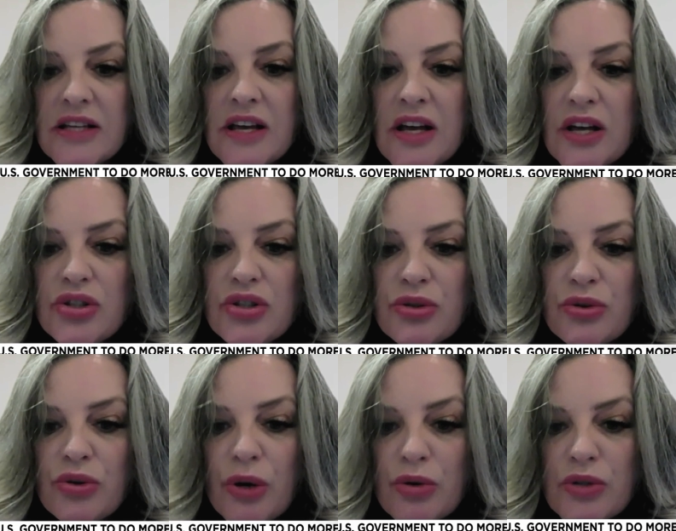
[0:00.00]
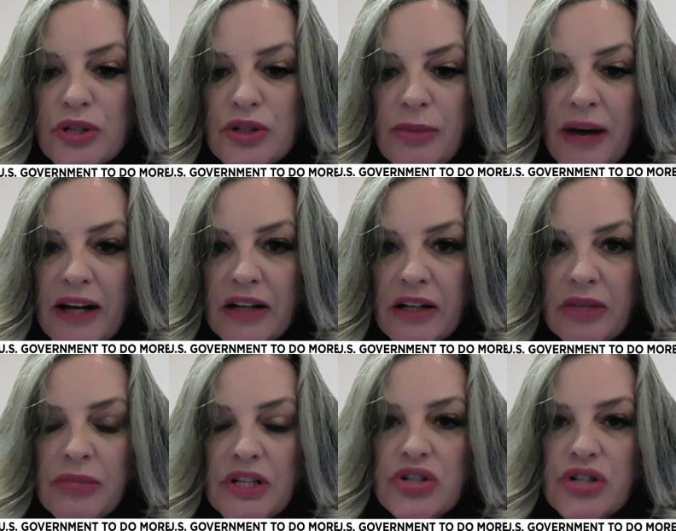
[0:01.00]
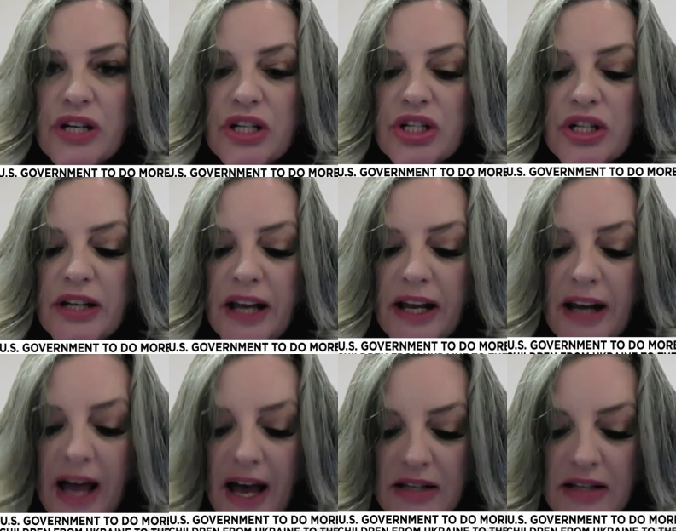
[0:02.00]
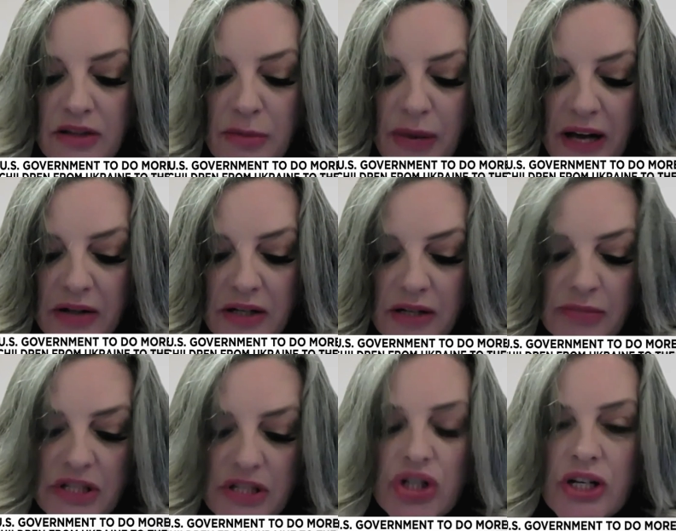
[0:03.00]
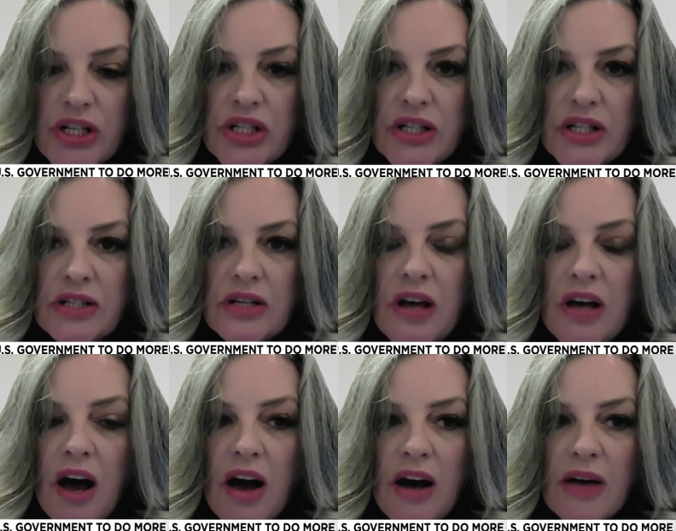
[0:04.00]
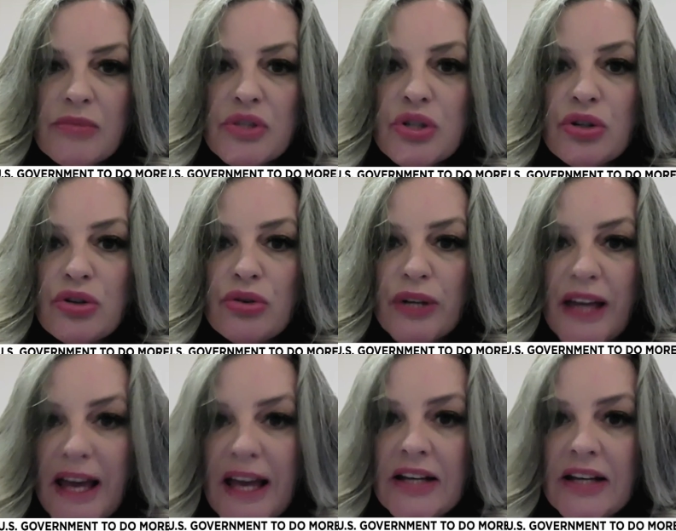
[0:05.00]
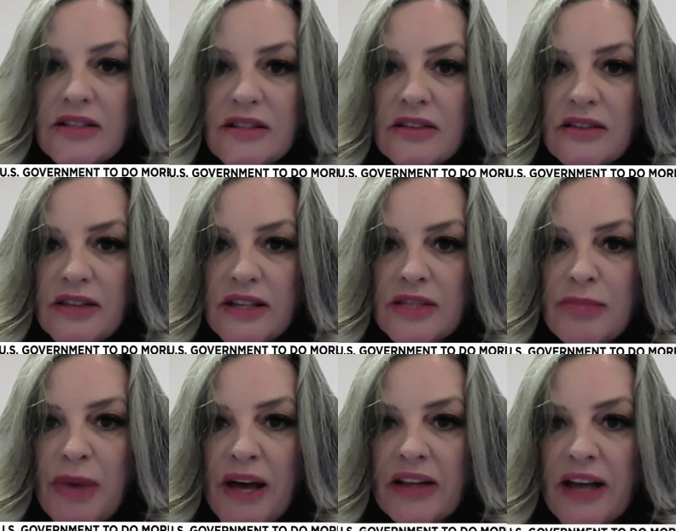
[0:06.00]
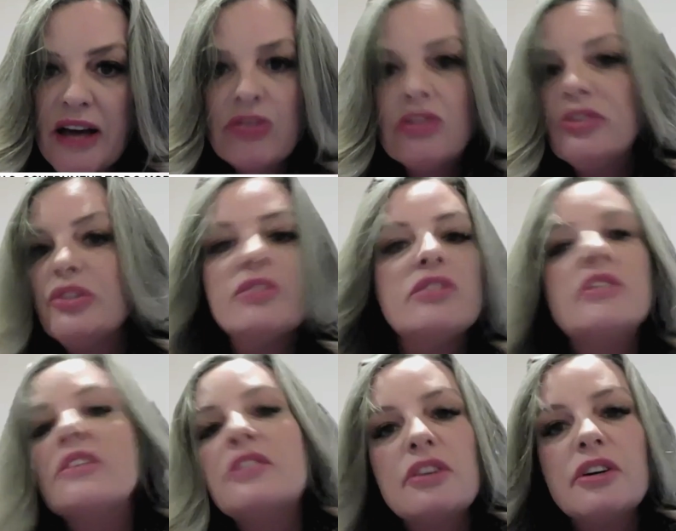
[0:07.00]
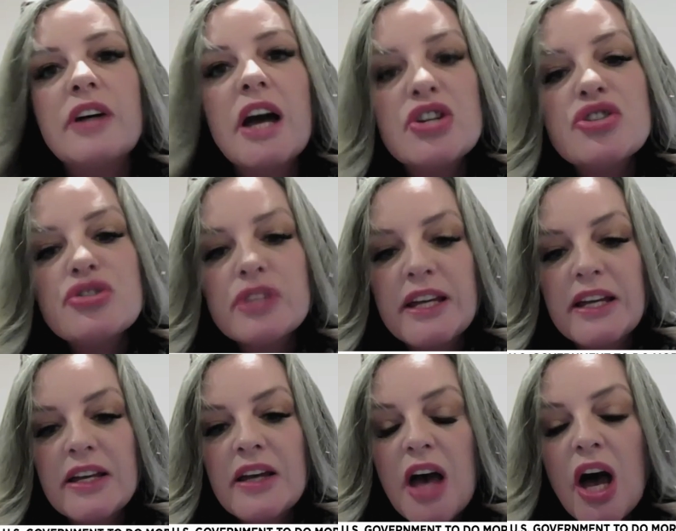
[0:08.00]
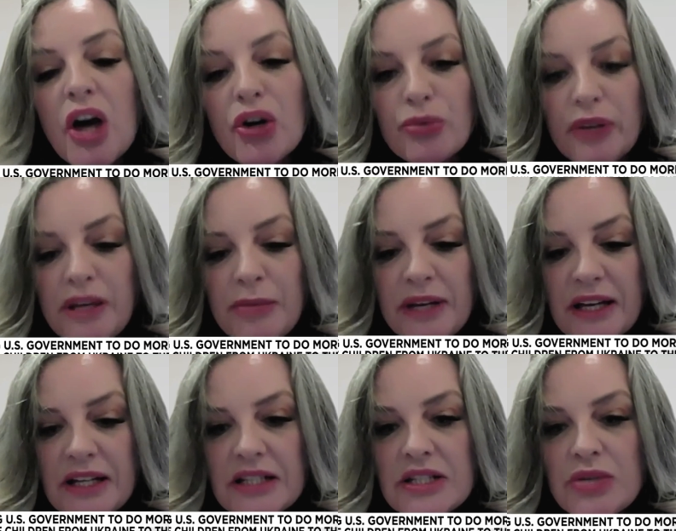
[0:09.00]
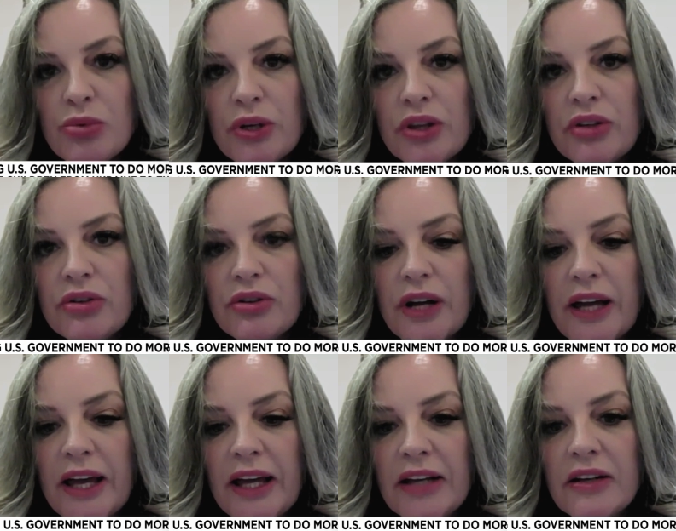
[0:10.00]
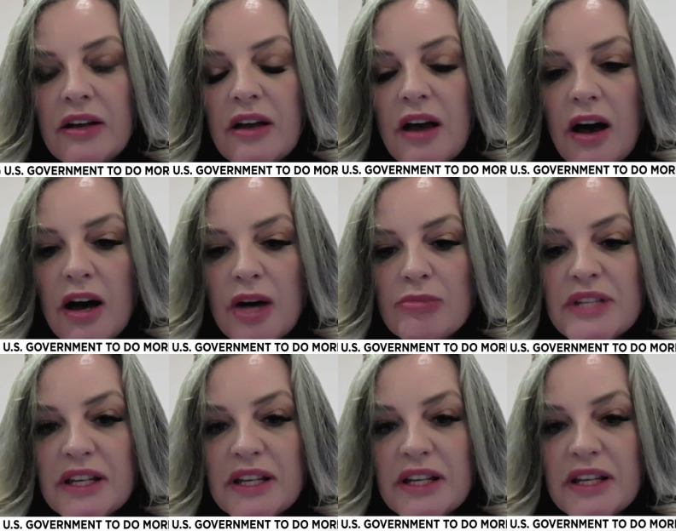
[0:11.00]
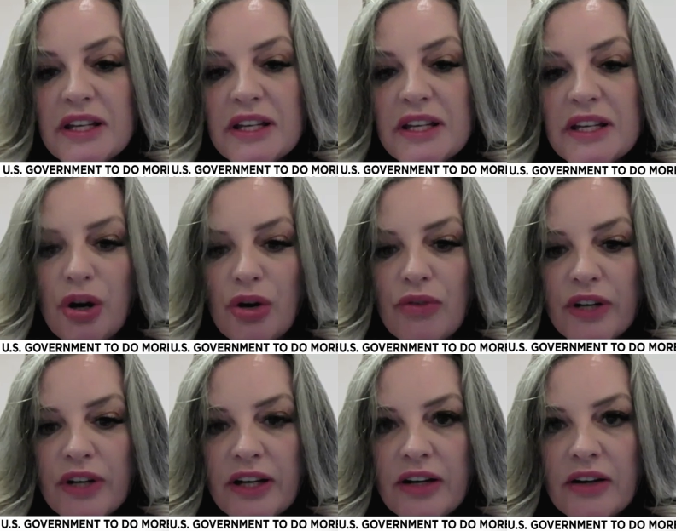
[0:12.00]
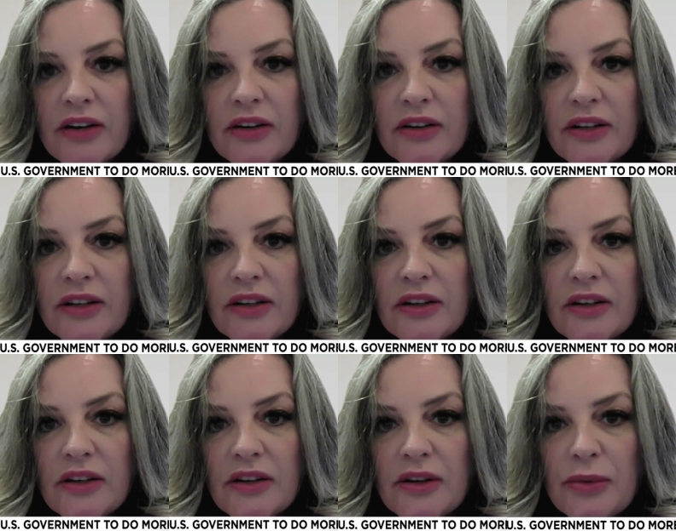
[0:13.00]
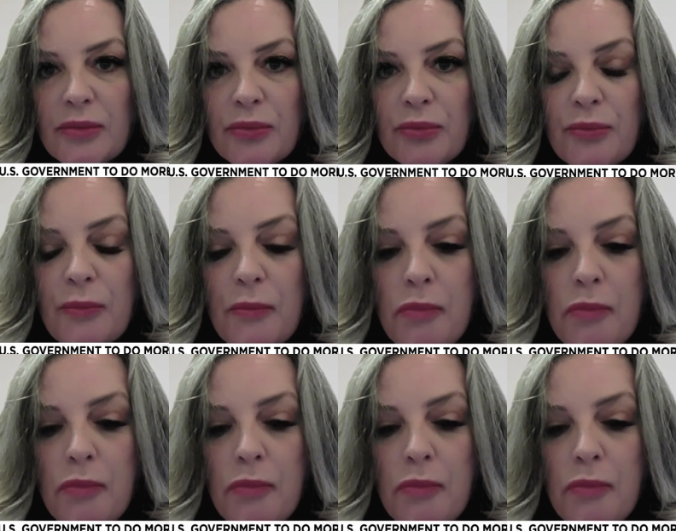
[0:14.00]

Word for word: to go to the Biden administration and ask the Biden administration um, to create this bilateral, you know, you know, country agreement with Ukraine um, to get the children over here. Yeah.